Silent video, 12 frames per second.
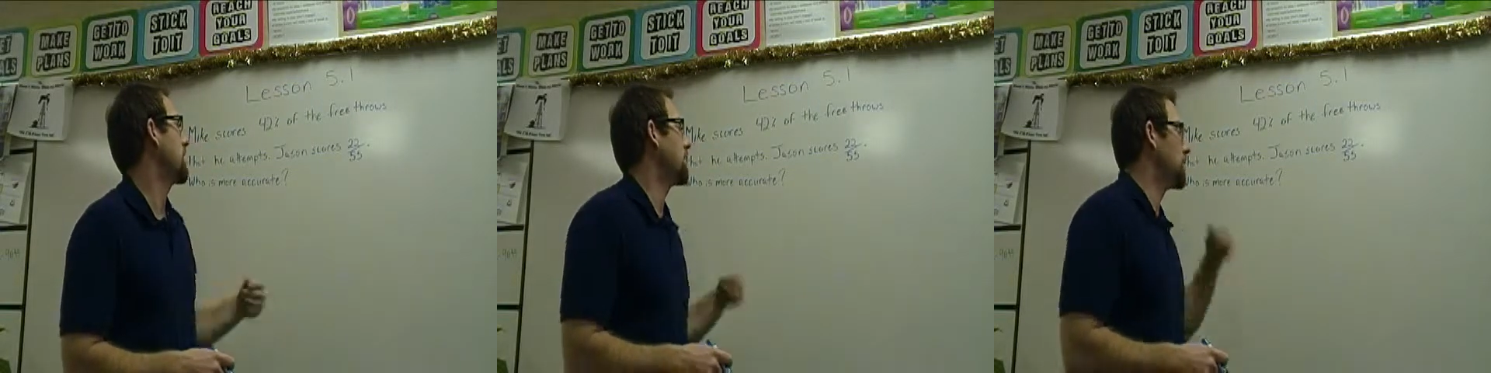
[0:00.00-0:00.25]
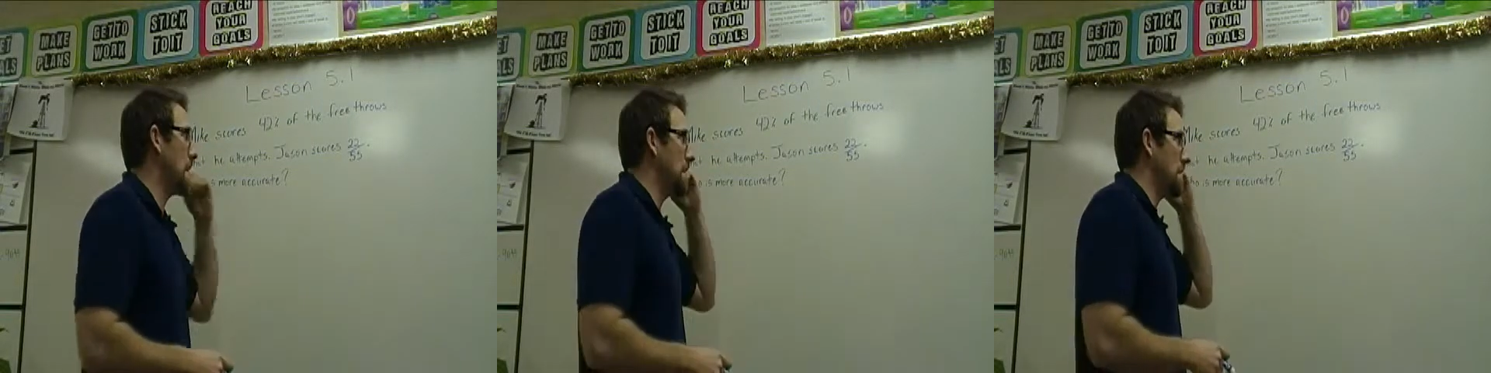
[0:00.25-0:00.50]

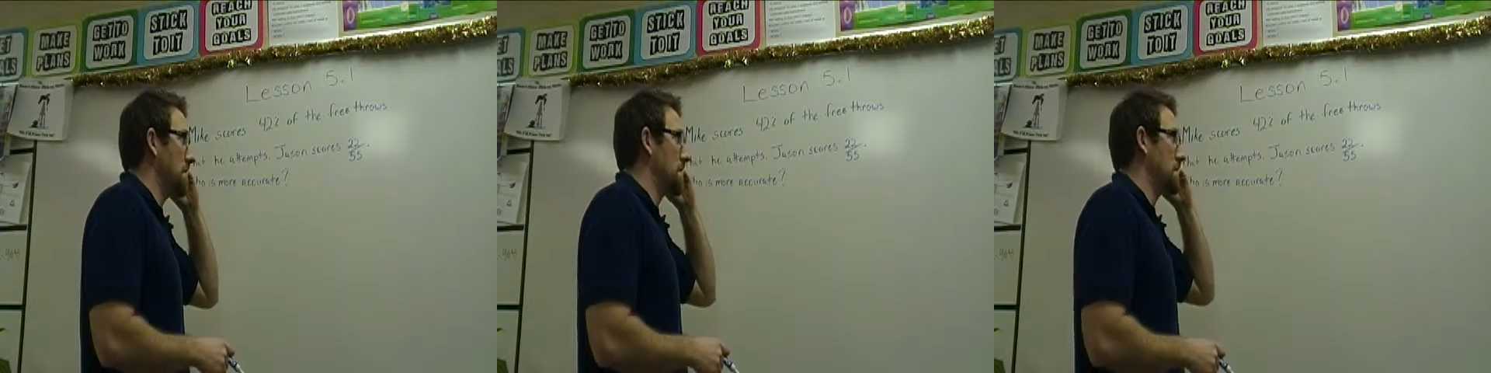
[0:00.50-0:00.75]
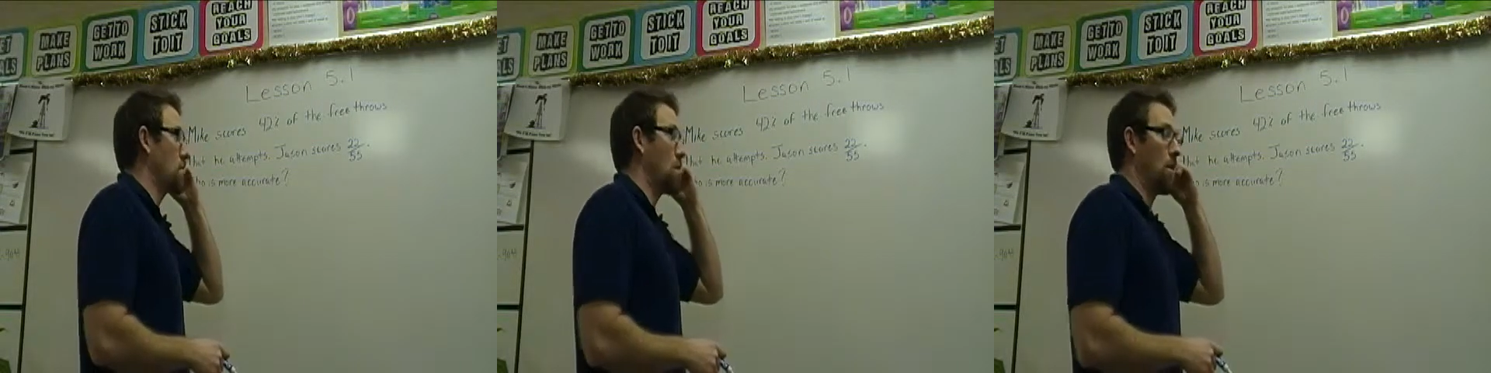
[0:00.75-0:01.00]
get
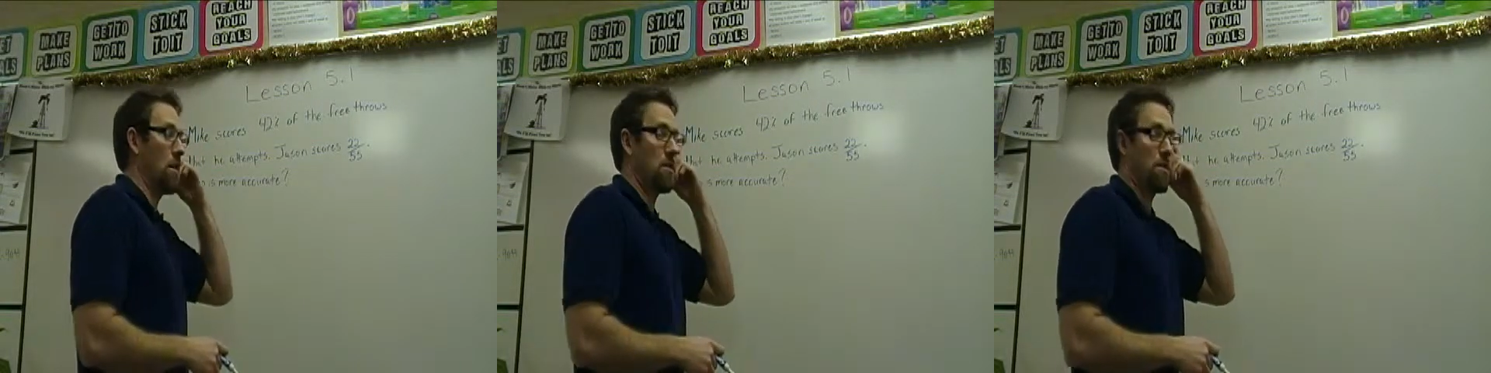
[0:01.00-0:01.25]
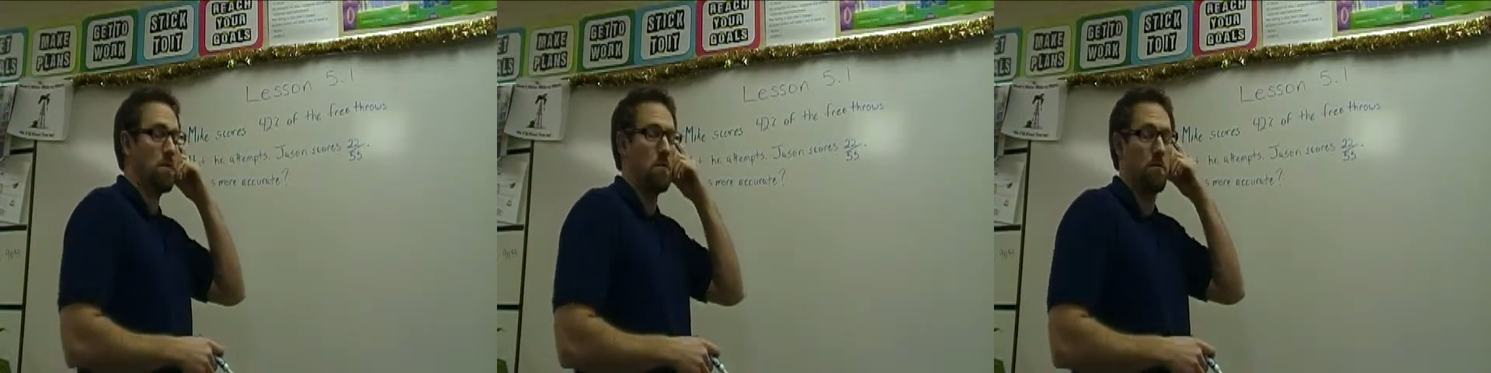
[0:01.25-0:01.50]
Jason's
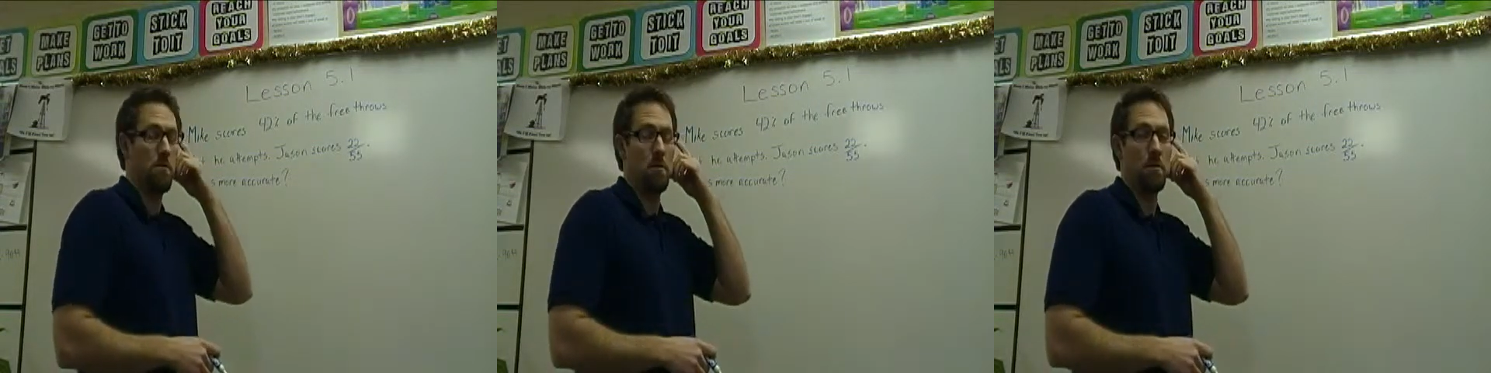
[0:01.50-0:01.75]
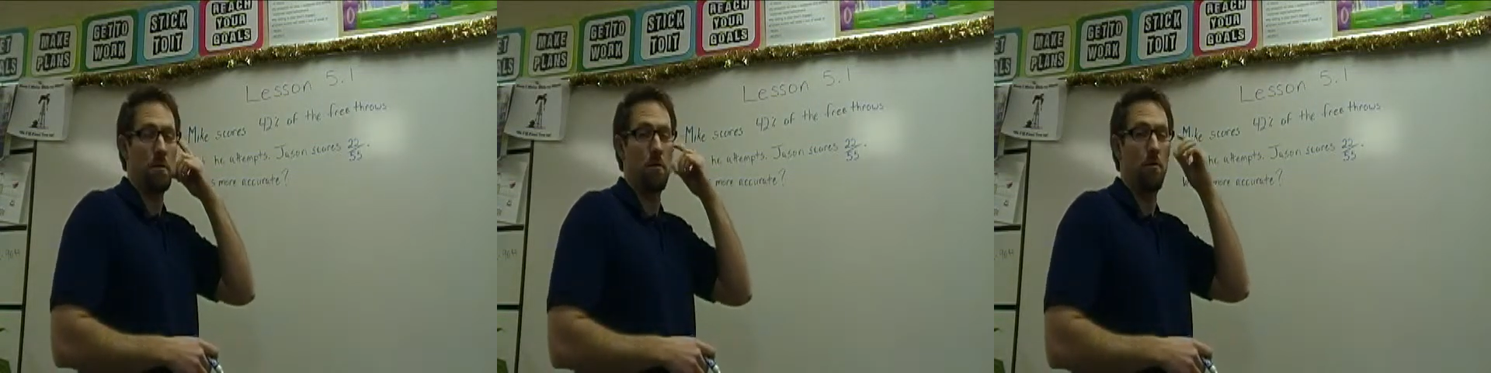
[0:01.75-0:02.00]
score
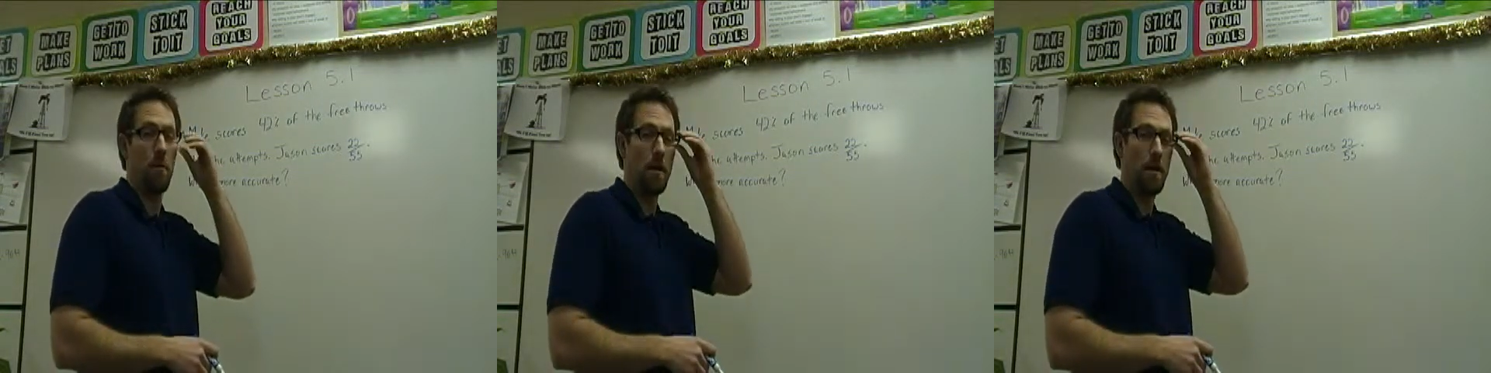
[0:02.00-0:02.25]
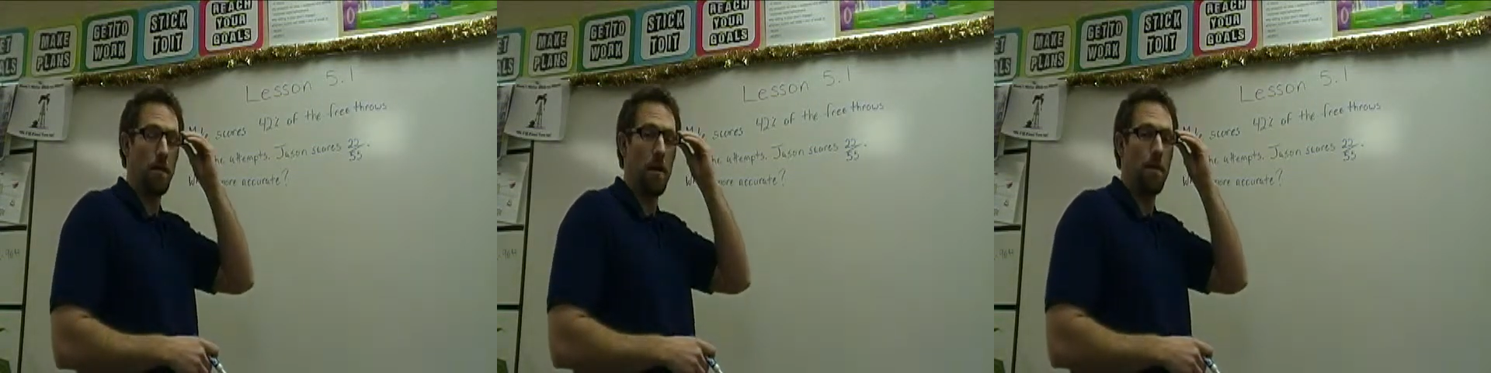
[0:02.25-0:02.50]
is
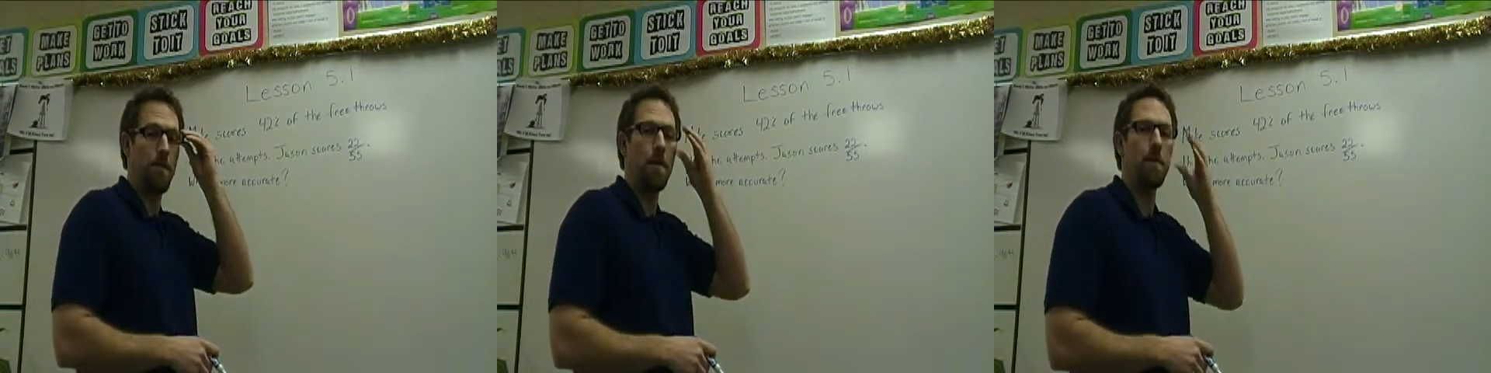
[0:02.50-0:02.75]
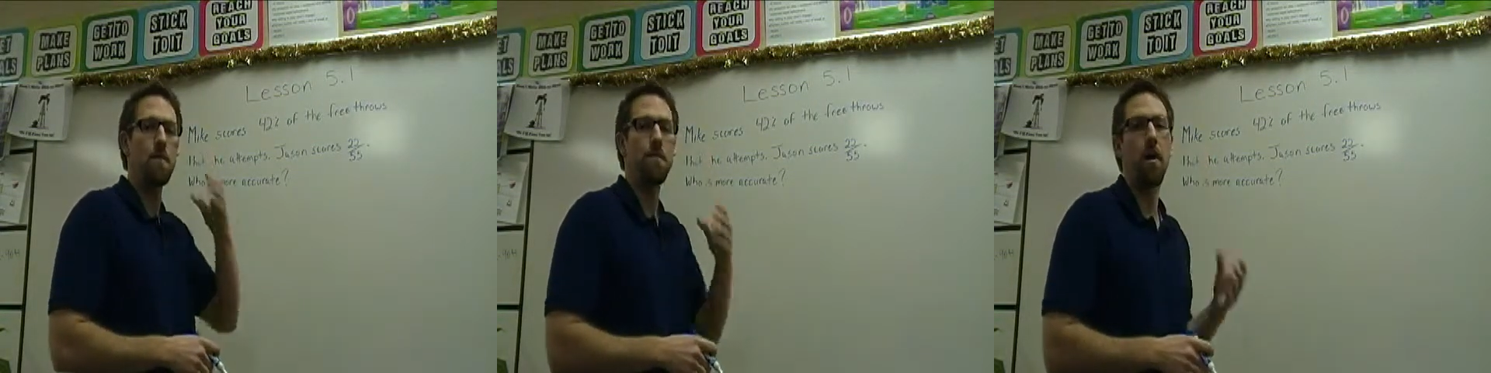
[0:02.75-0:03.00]
22 out of
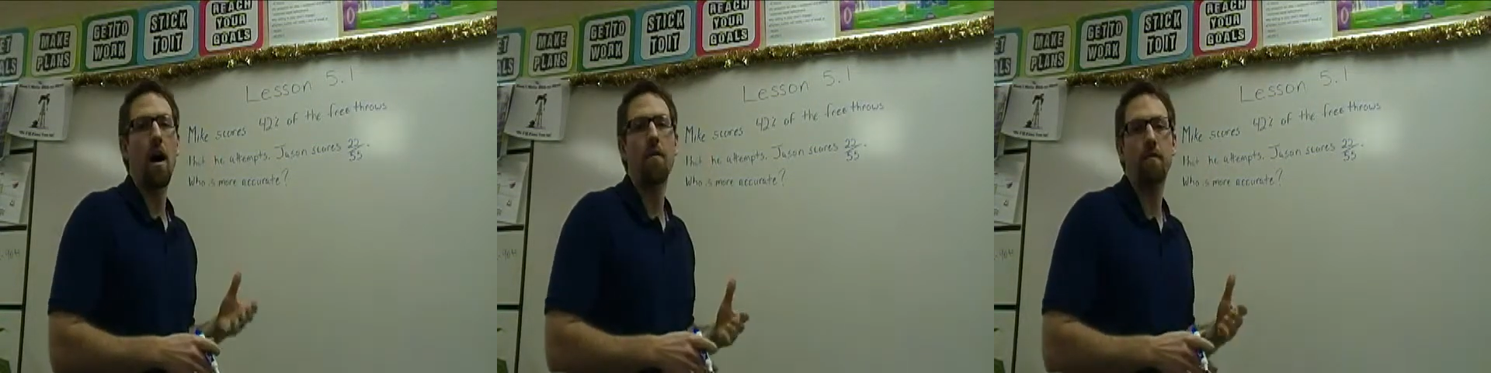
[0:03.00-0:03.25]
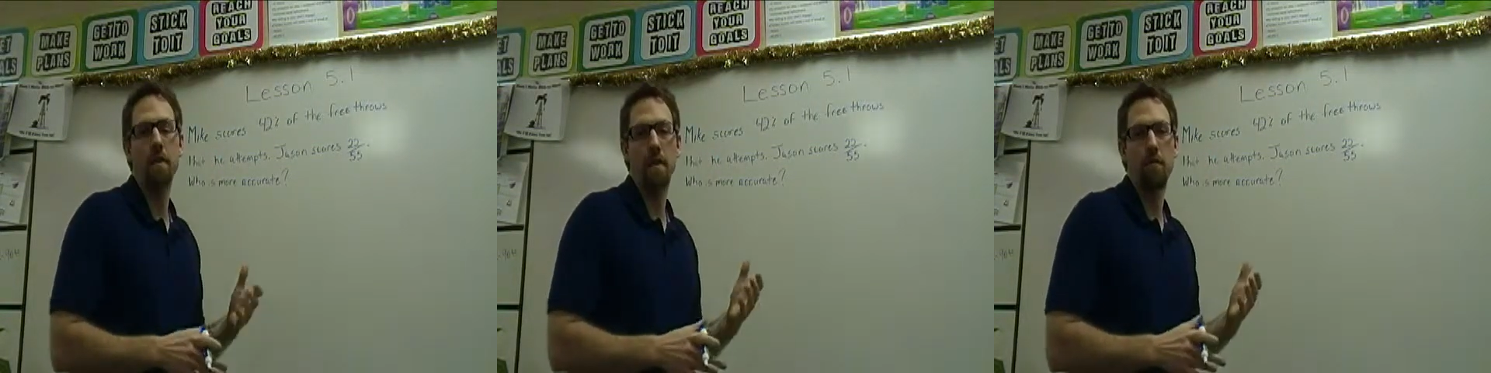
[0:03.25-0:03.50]

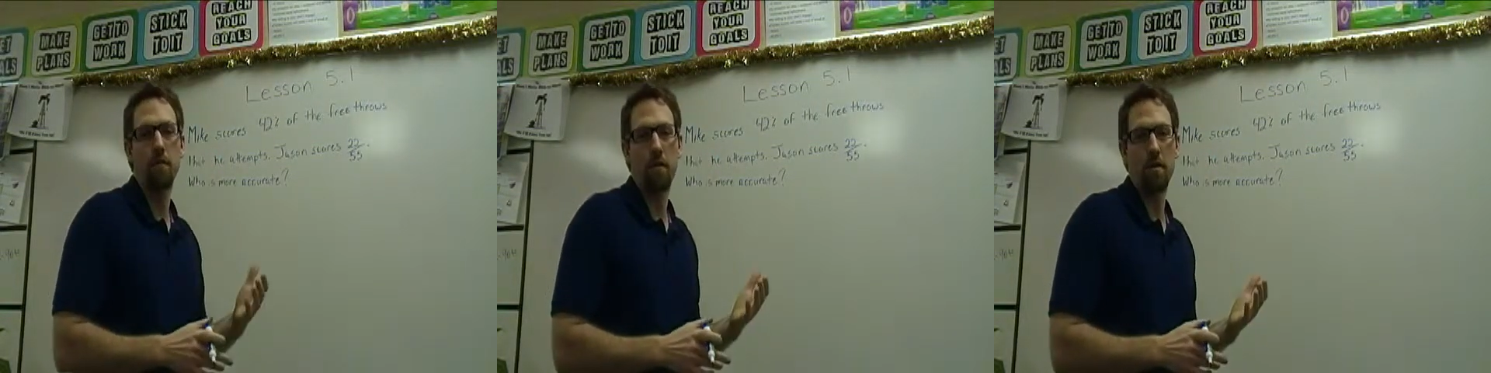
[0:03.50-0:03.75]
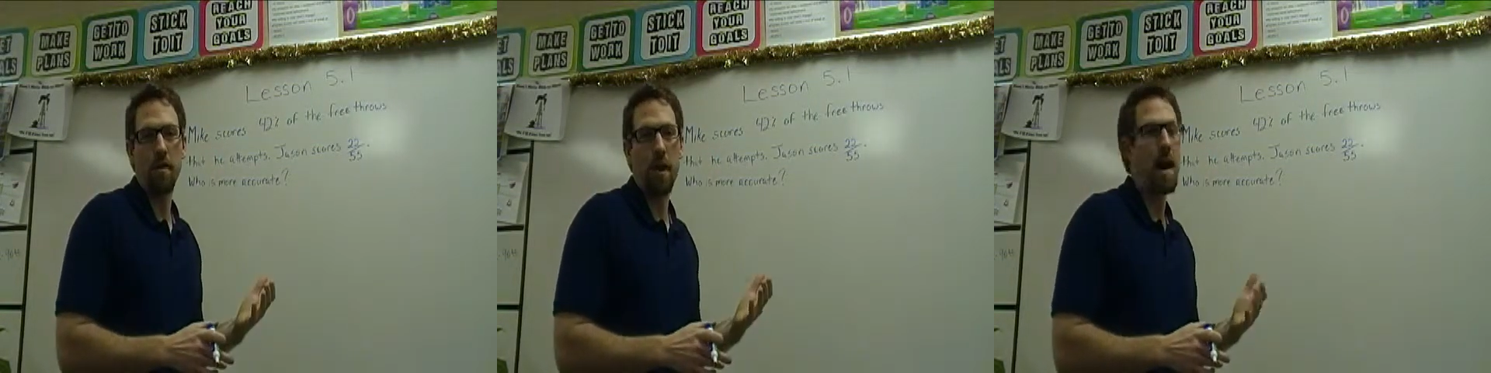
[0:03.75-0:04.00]
55 and
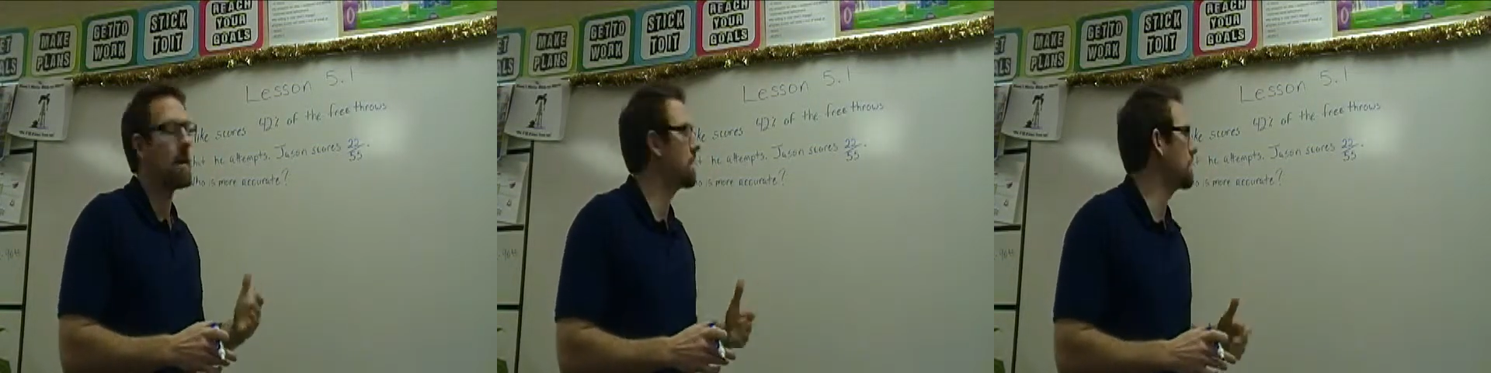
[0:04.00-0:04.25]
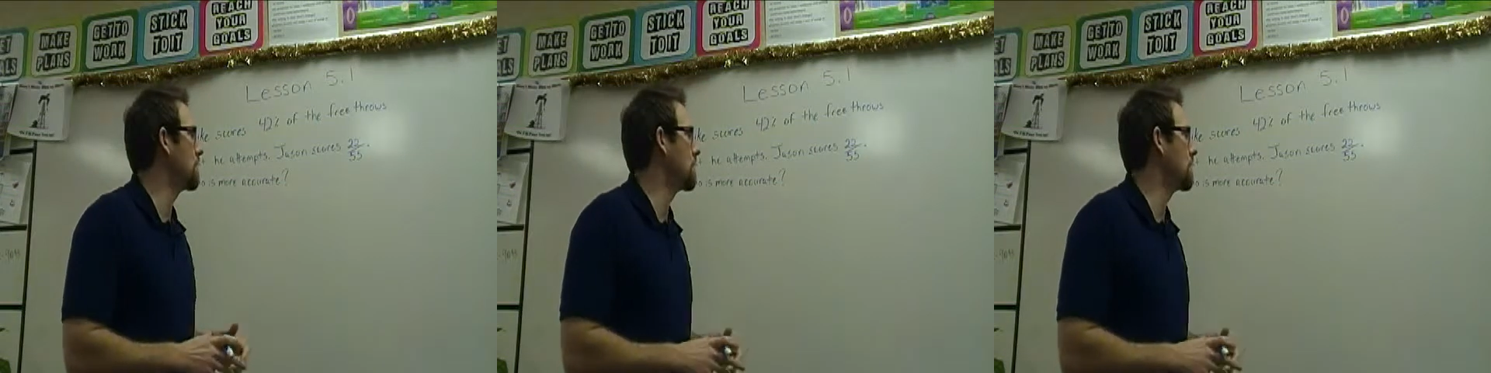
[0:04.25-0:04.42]
convert that